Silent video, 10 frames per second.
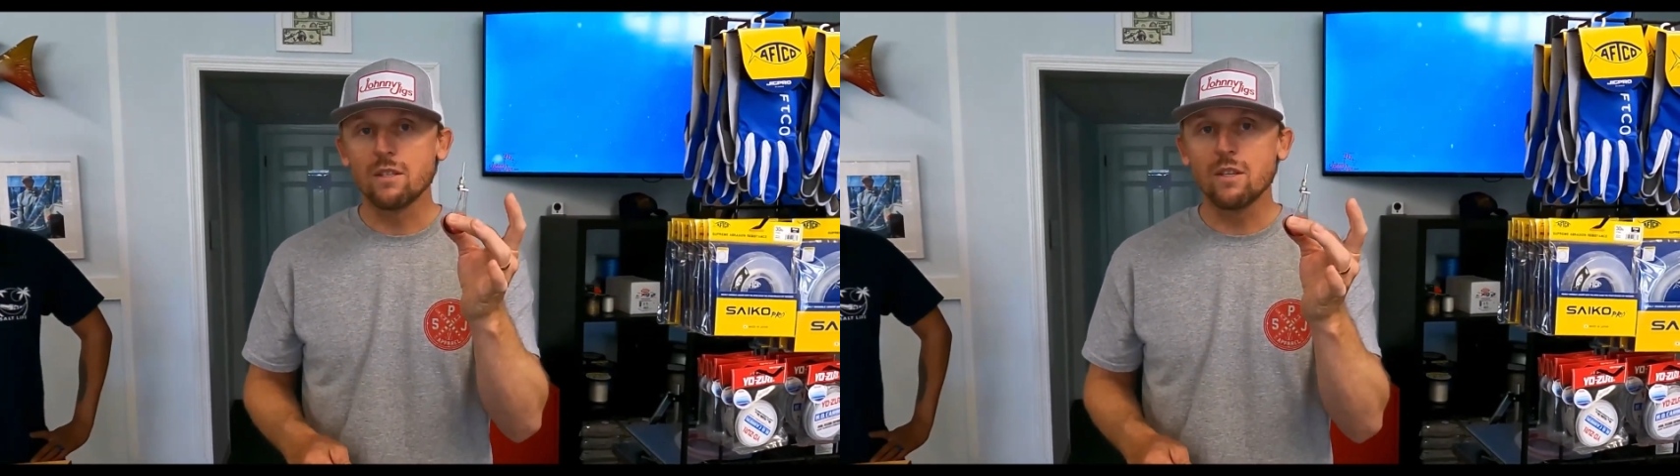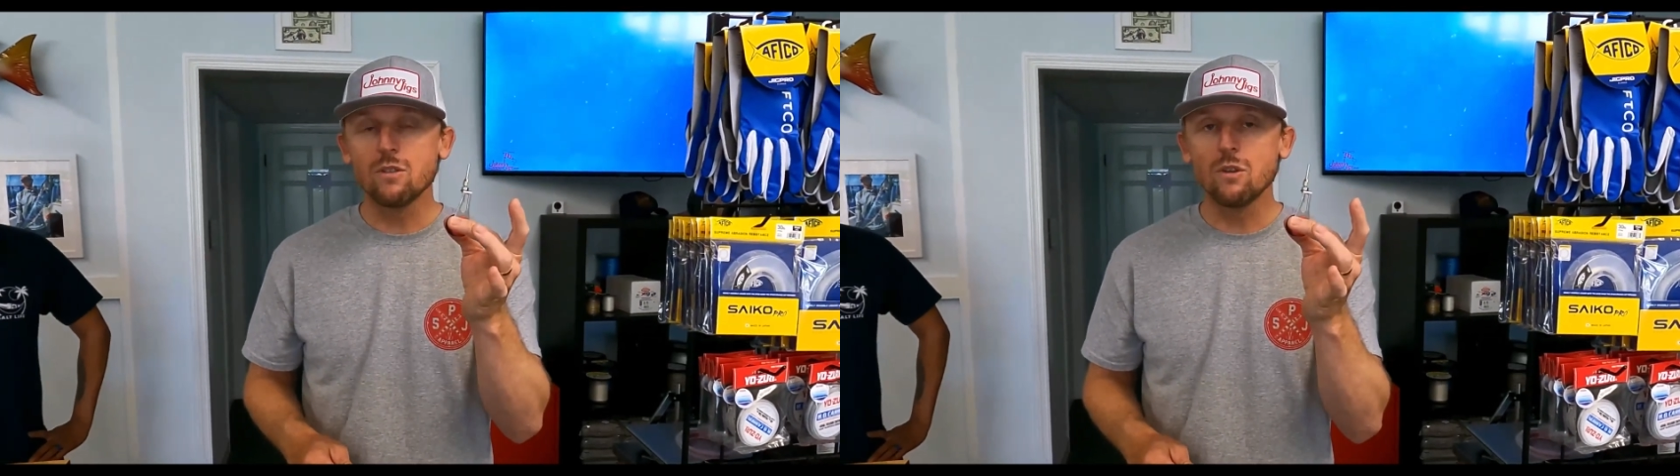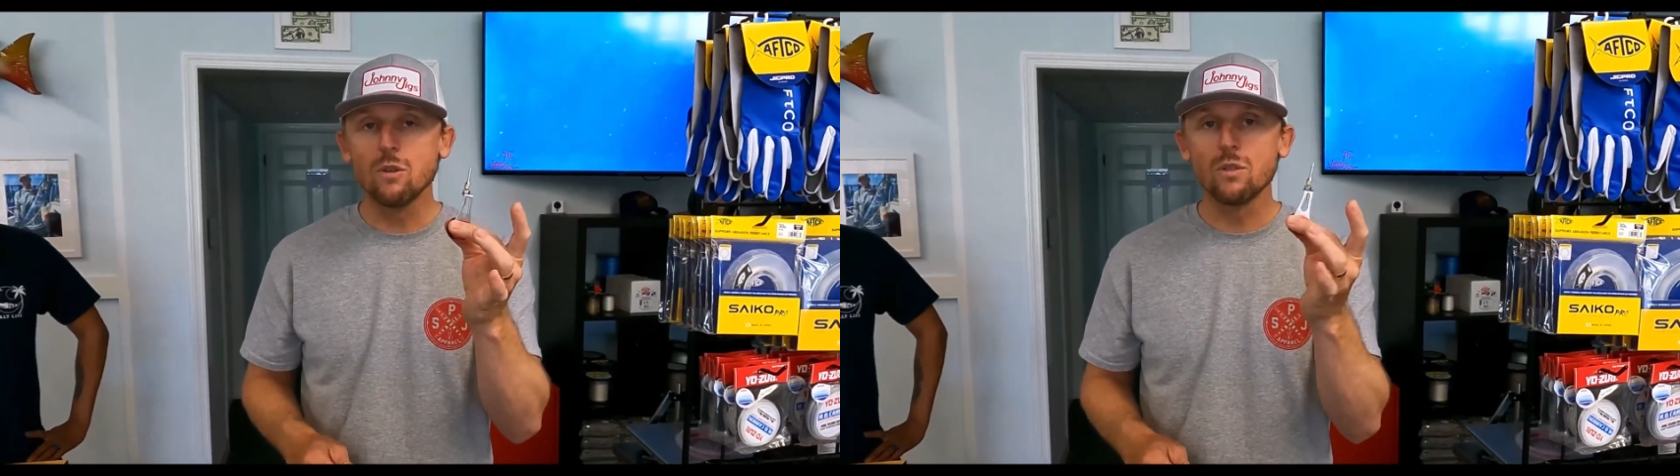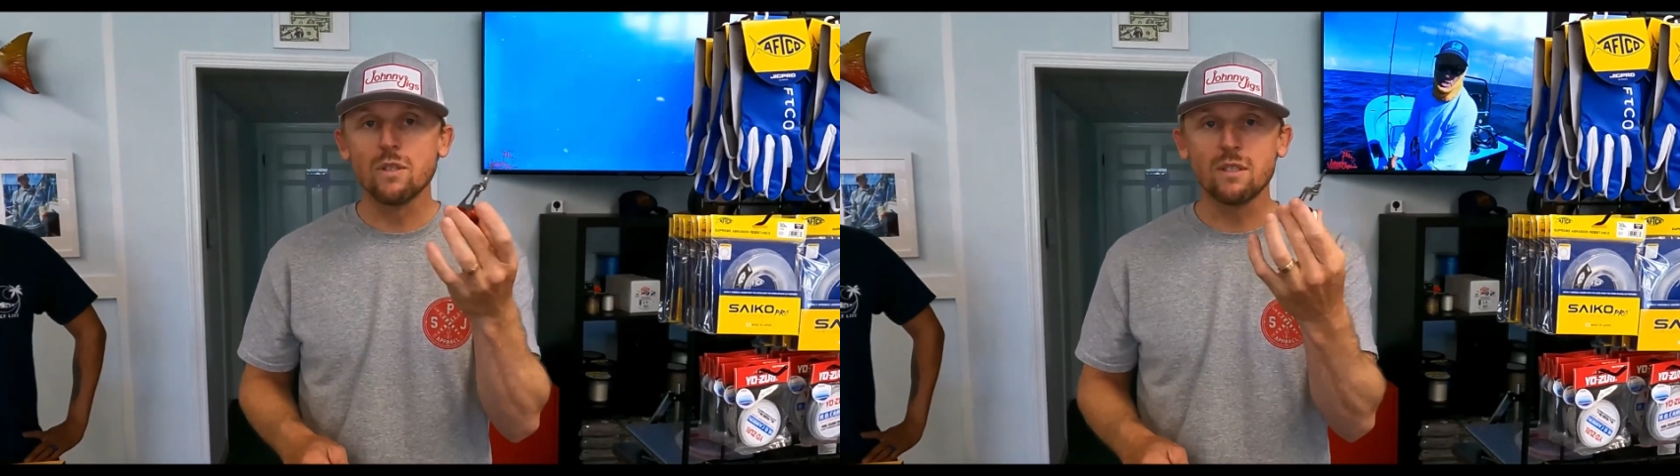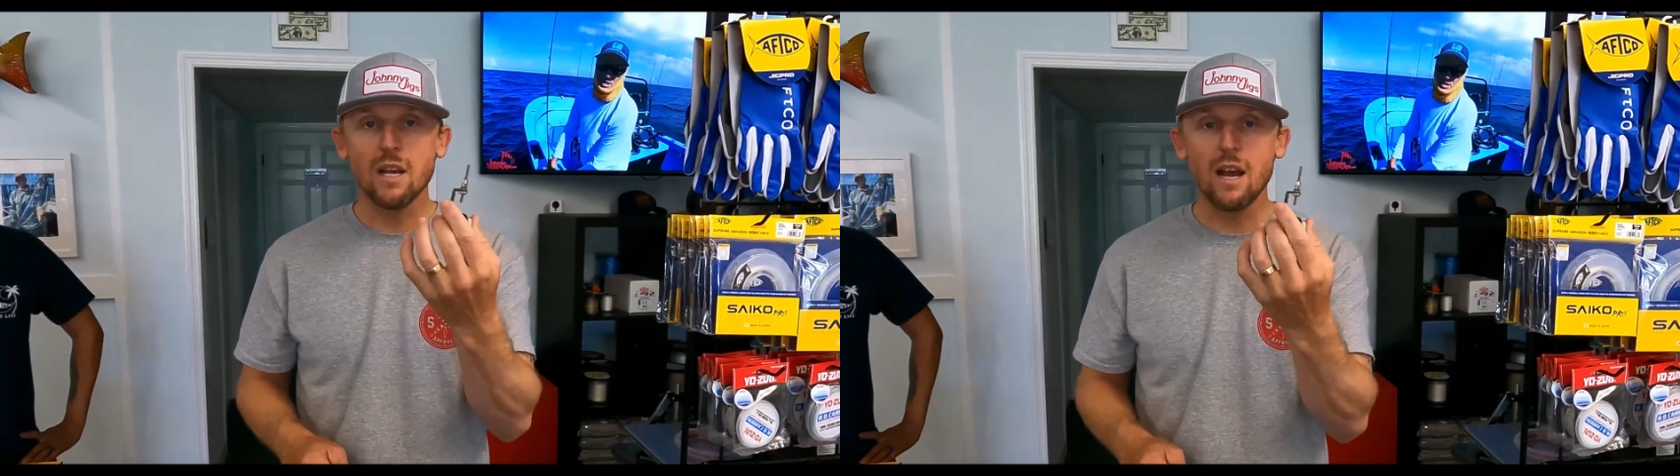This is
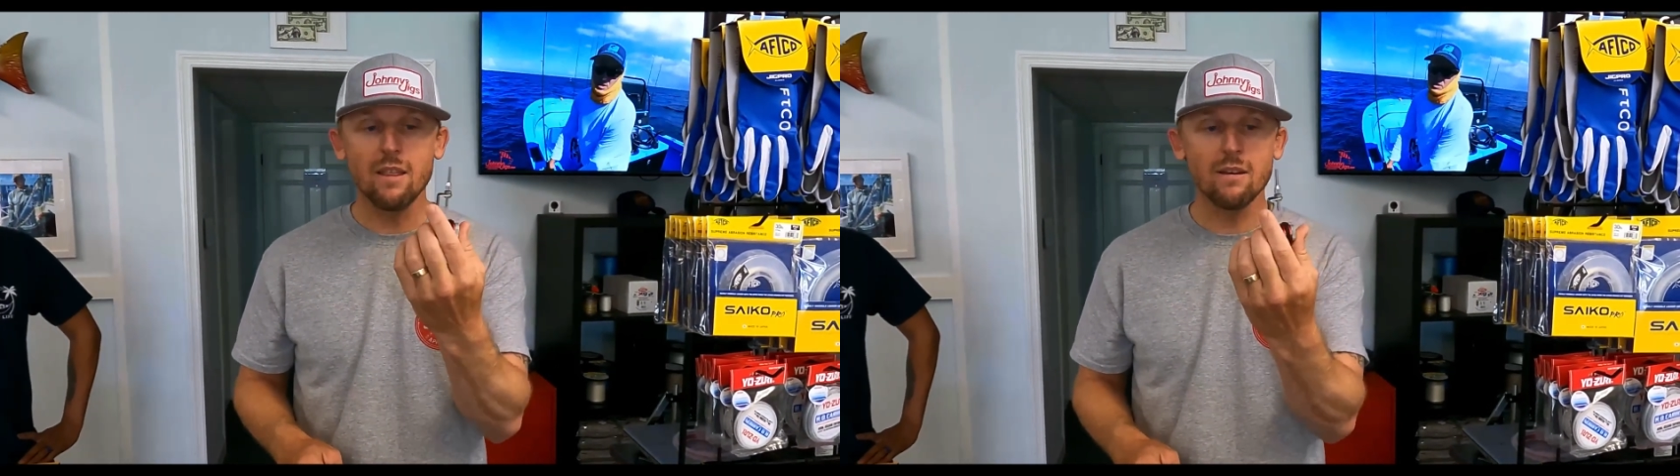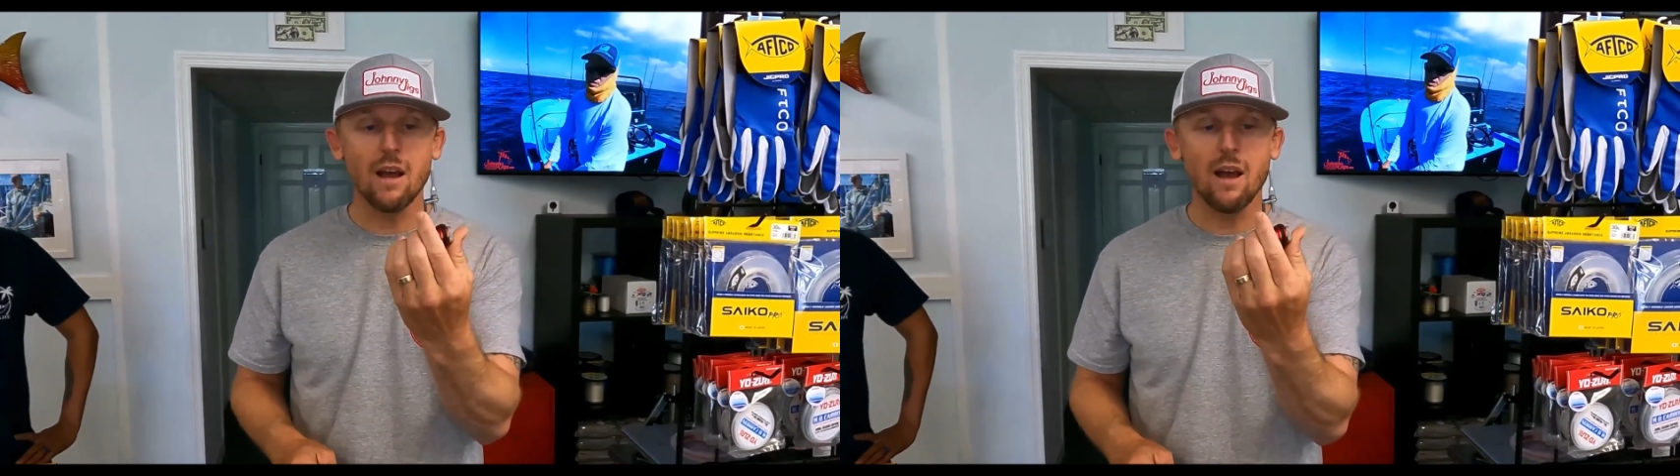used to tie the